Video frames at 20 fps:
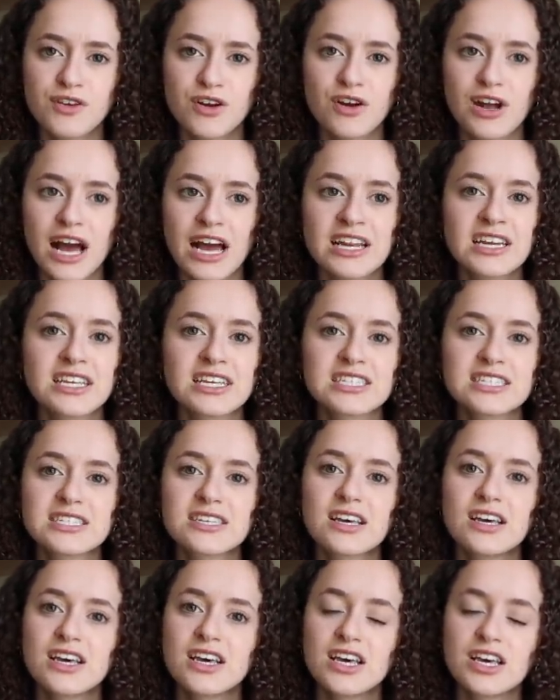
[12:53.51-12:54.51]
your kindness.
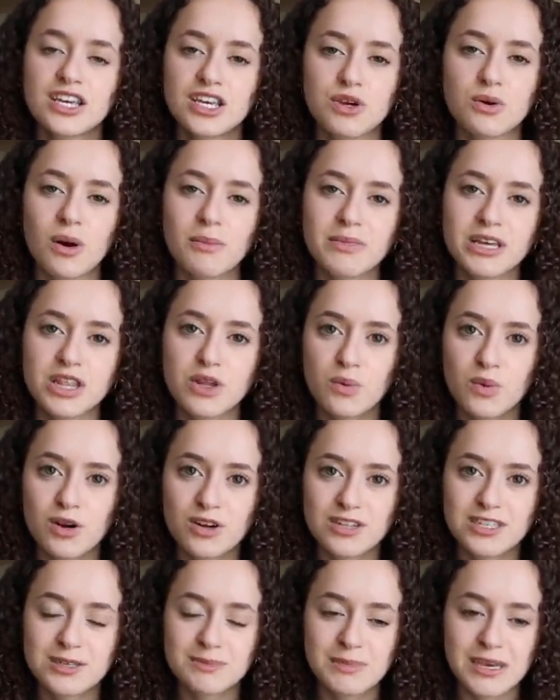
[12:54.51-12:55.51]
You all mean the
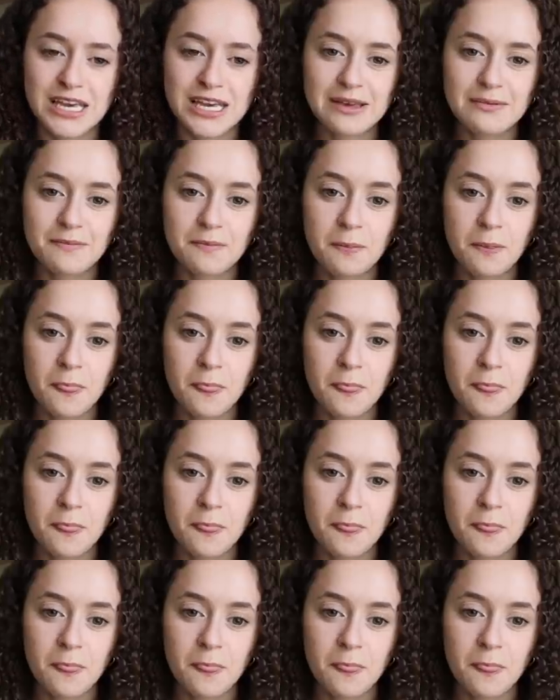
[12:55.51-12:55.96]
world to me.